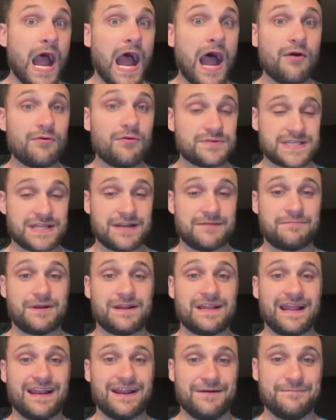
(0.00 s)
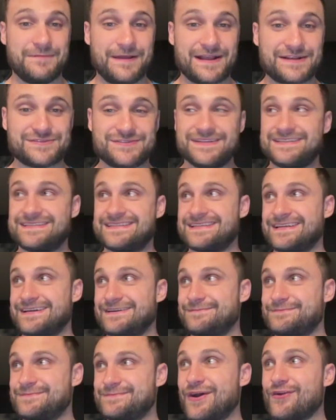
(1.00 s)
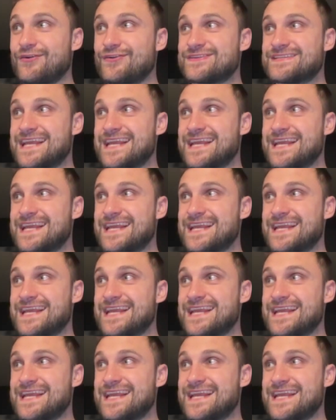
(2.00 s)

I was going to bring that up actually to you. Notice